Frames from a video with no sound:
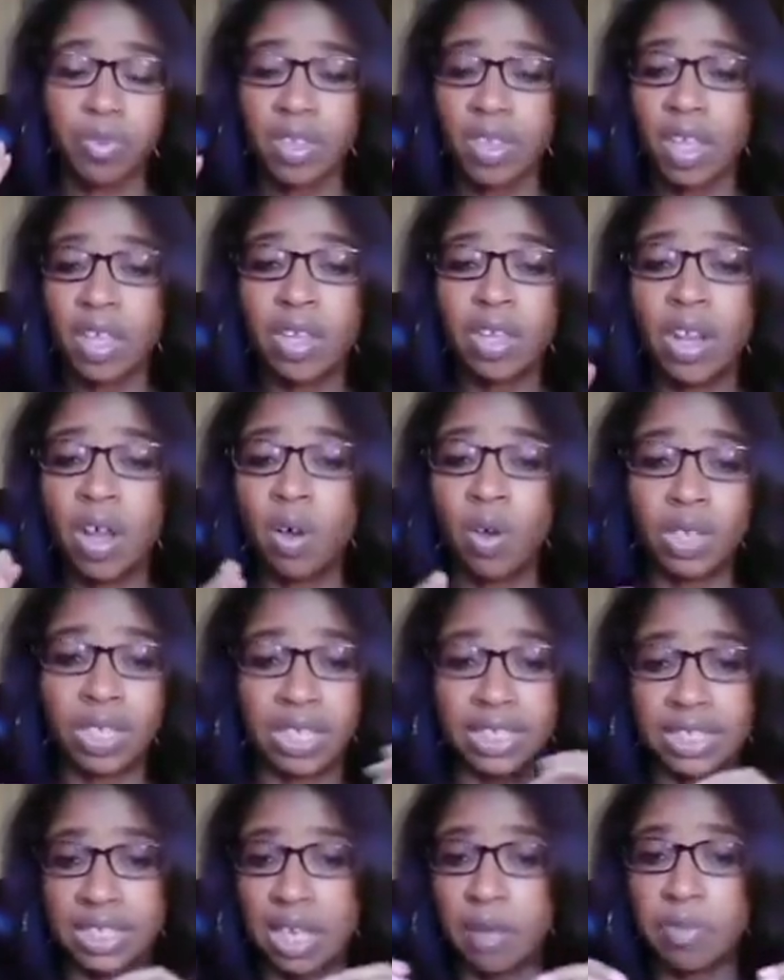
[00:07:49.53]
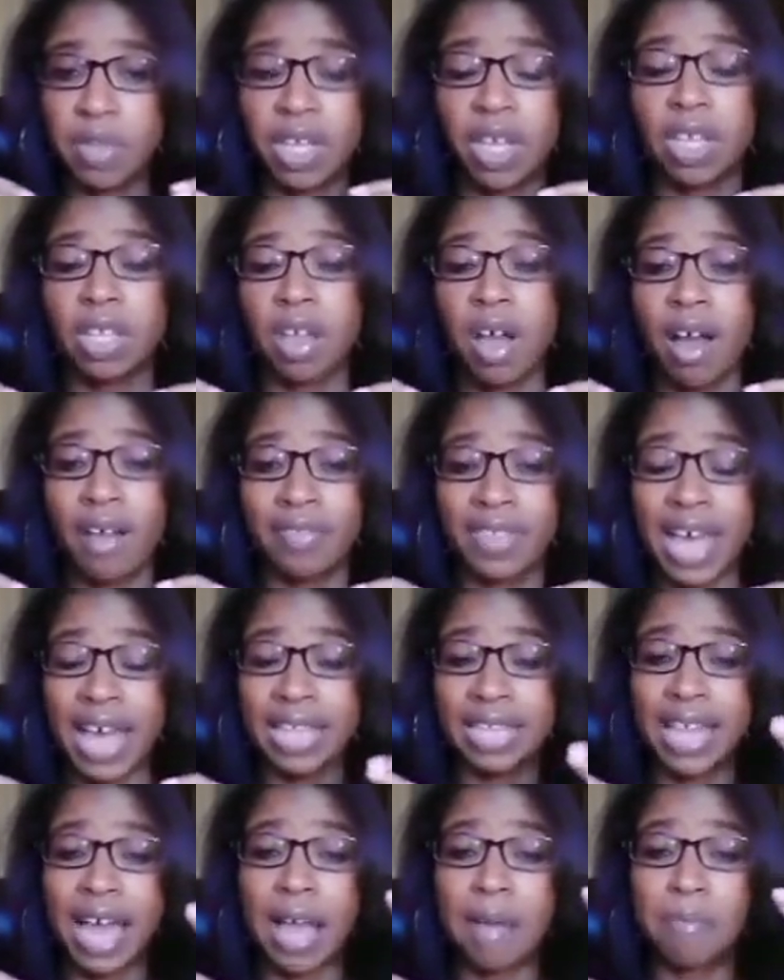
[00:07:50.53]
you know, something along
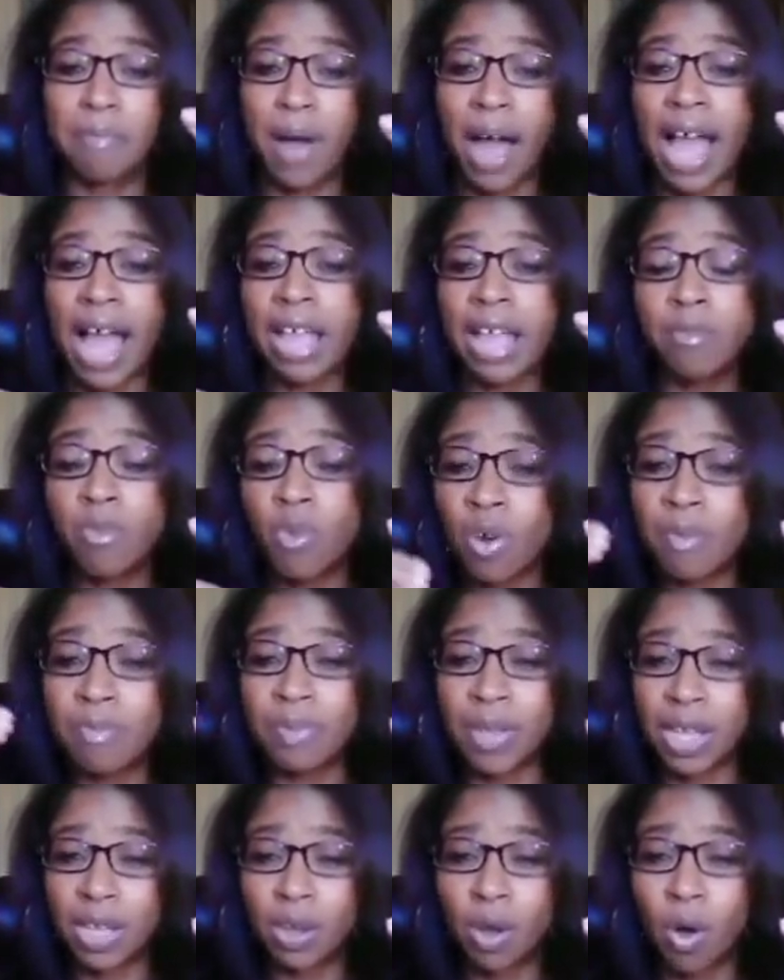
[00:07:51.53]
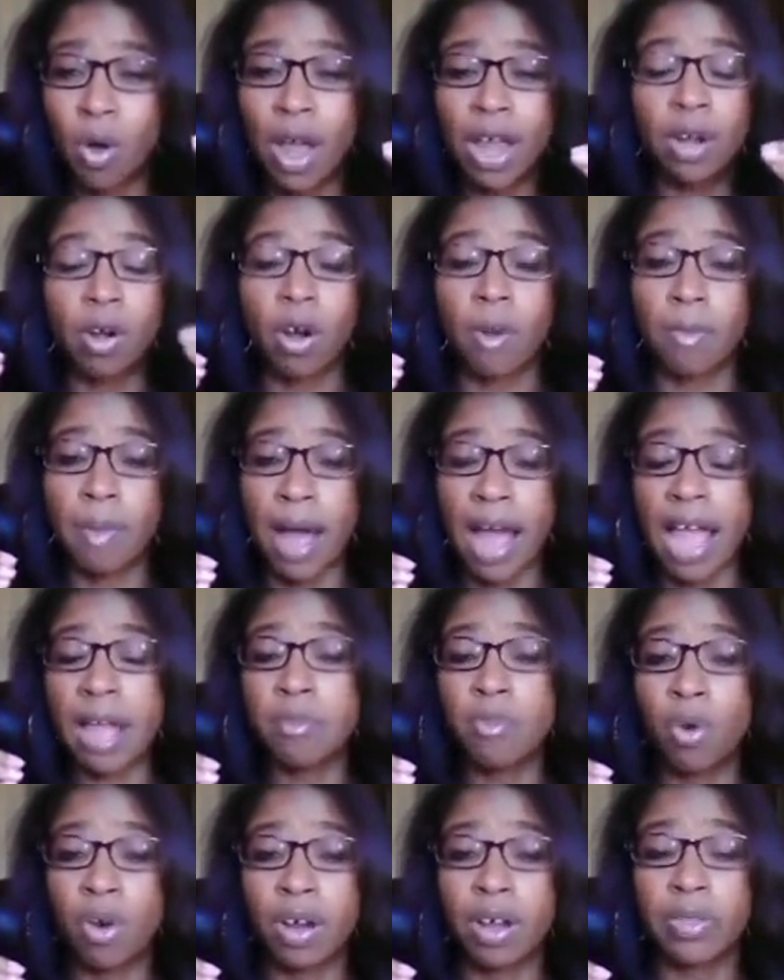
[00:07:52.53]
that line, buying more Bitcoin or
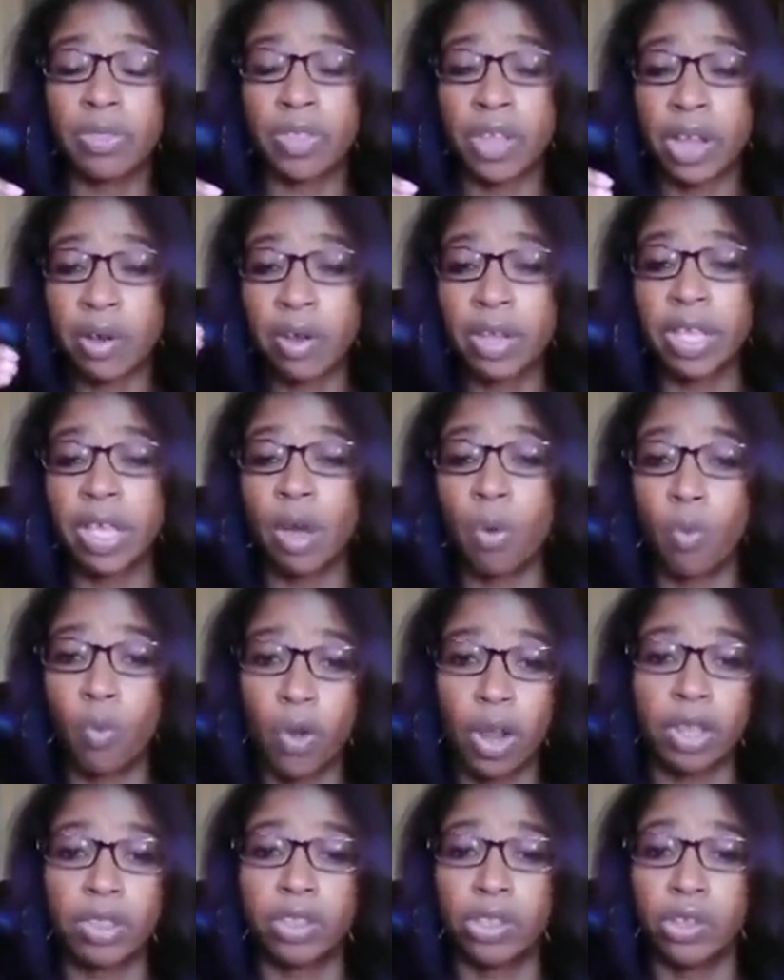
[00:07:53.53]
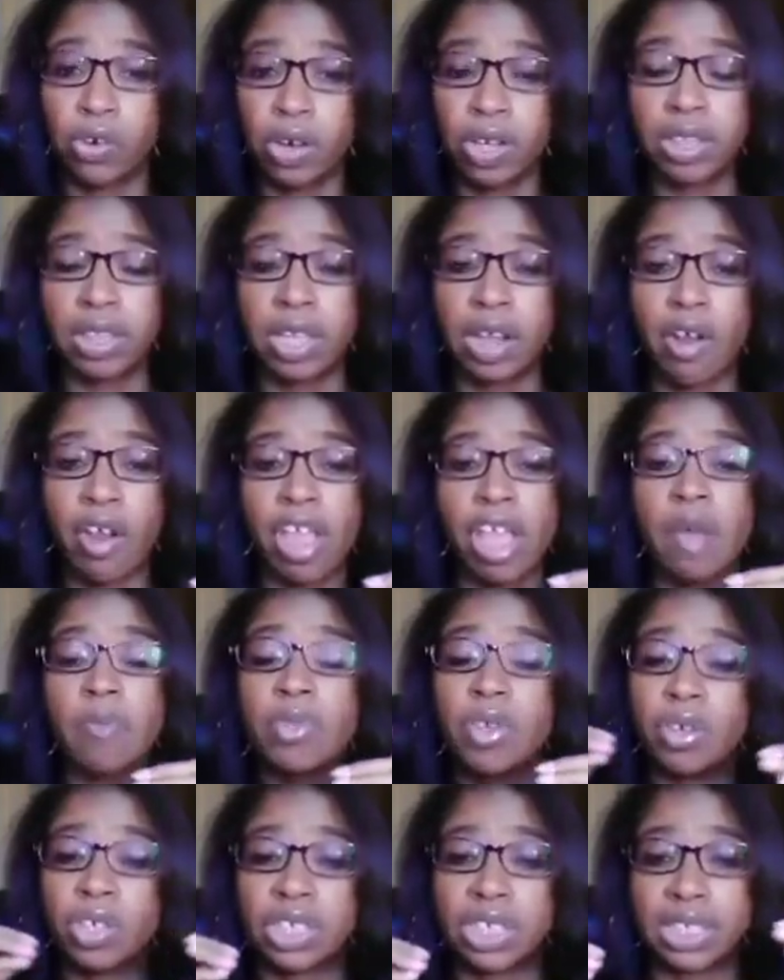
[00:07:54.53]
buying more Ethereum with your
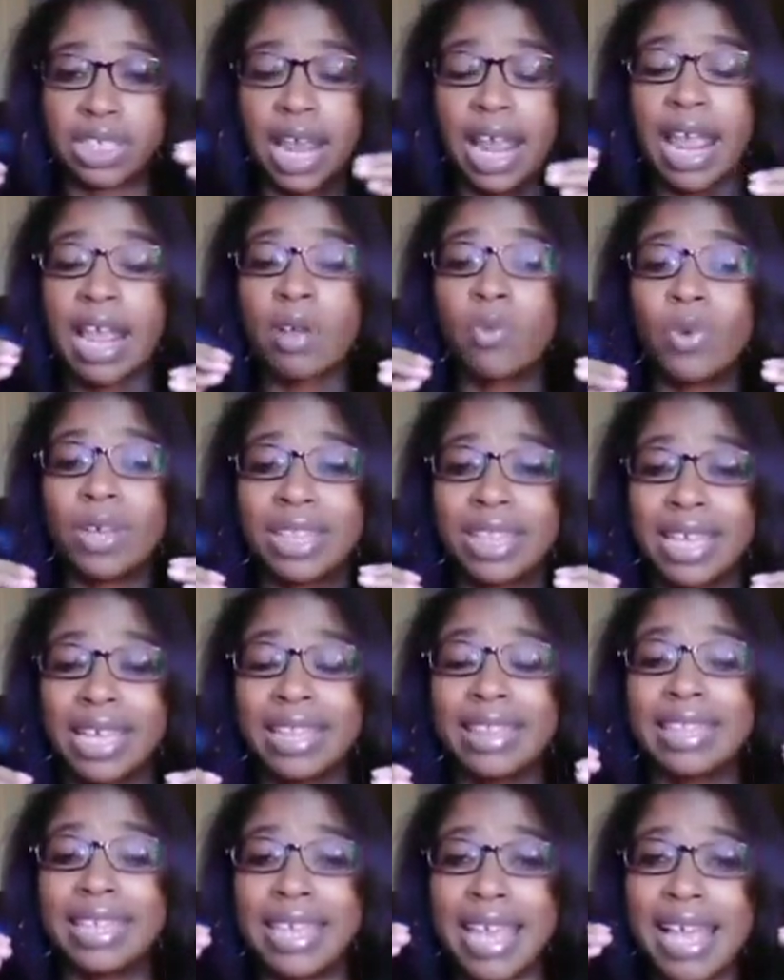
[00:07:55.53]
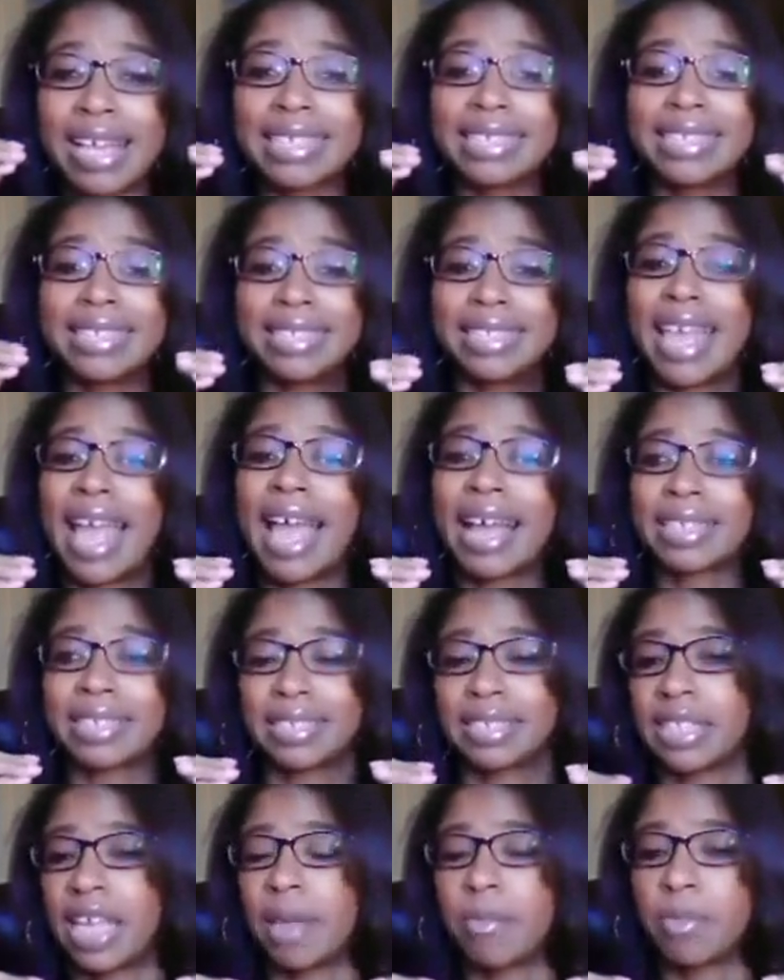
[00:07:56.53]
Ethereum. You're staying within the exact
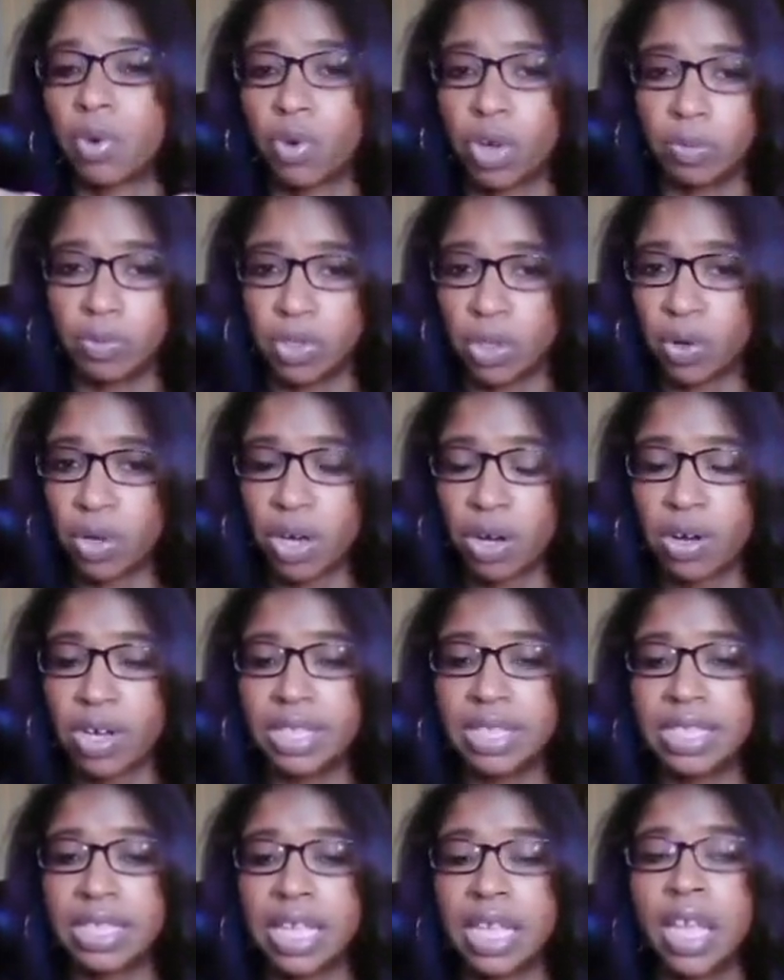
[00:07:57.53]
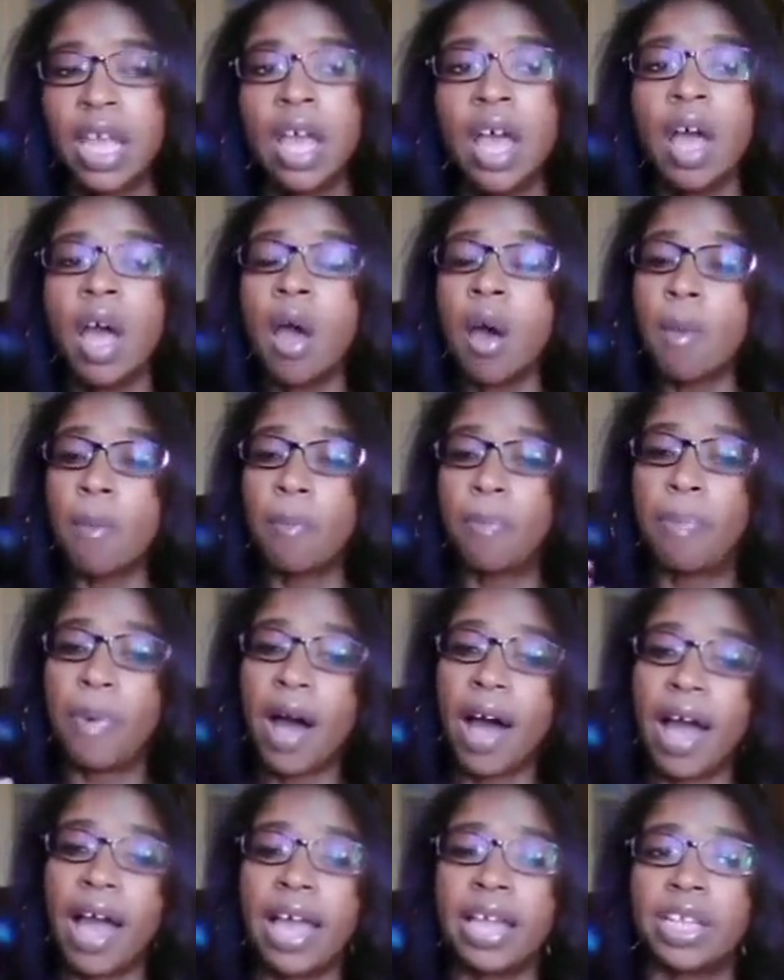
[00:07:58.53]
same cryptocurrency,
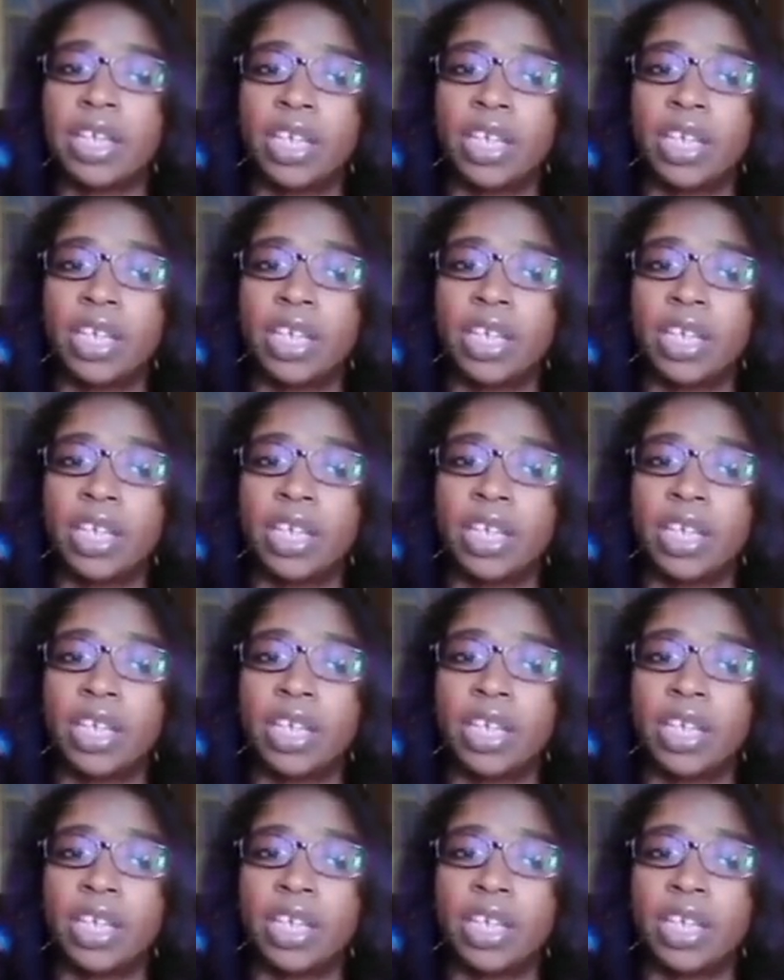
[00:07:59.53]
but